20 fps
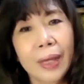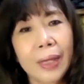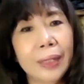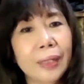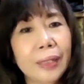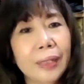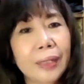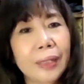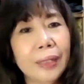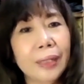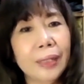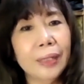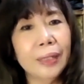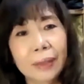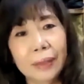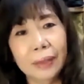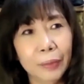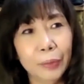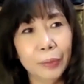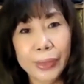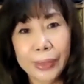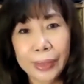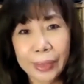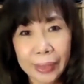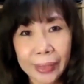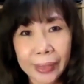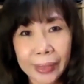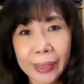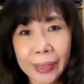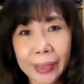any
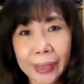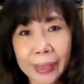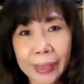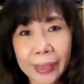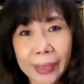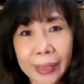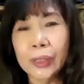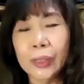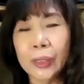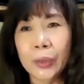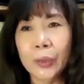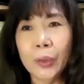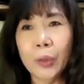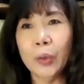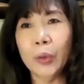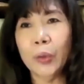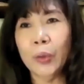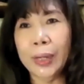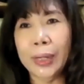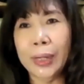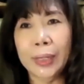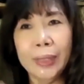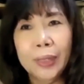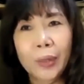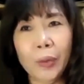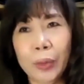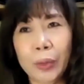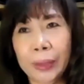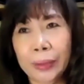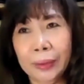resistance, or
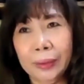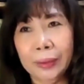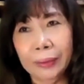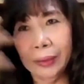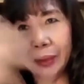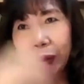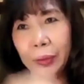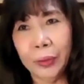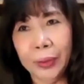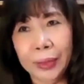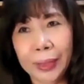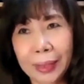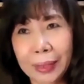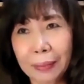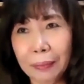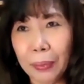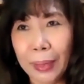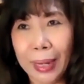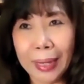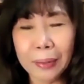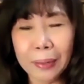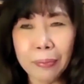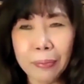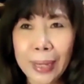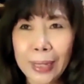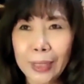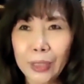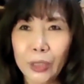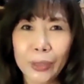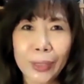anyone doing black
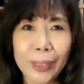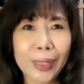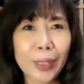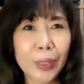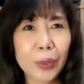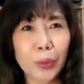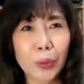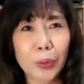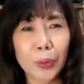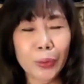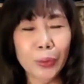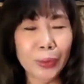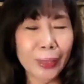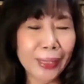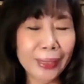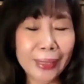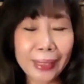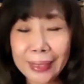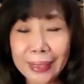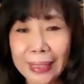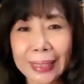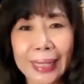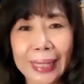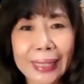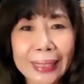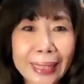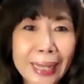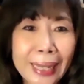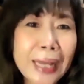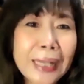magic or anything
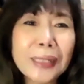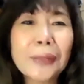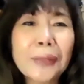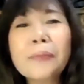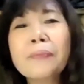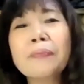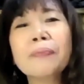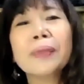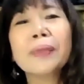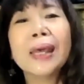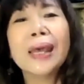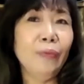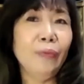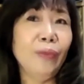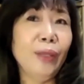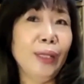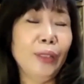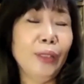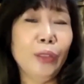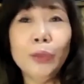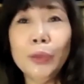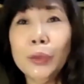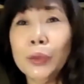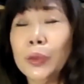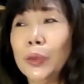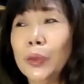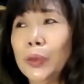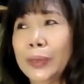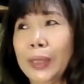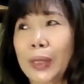like that. If they
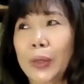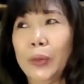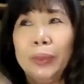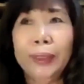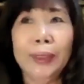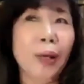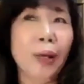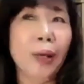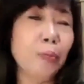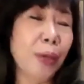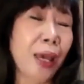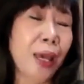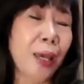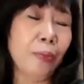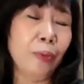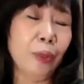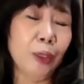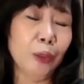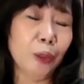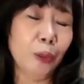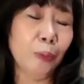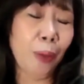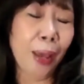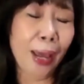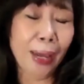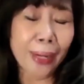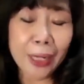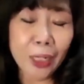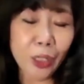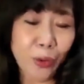do, they will not be able to
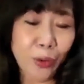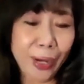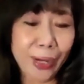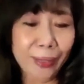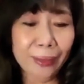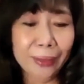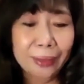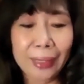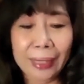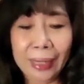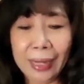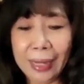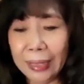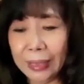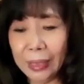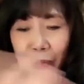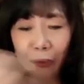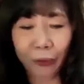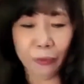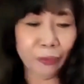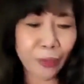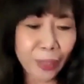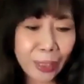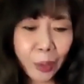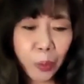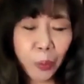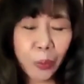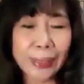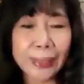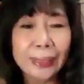penetrate the kind of
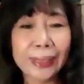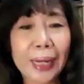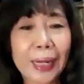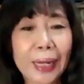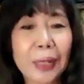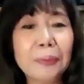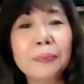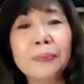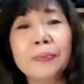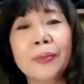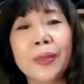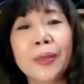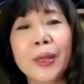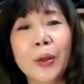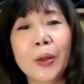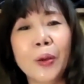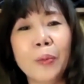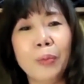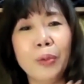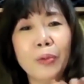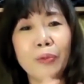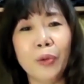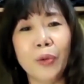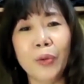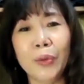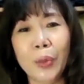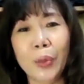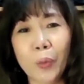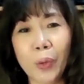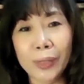field we set up
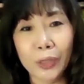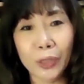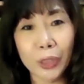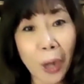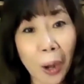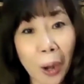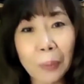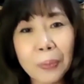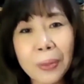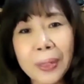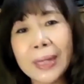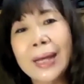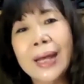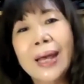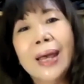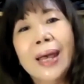before the workshop.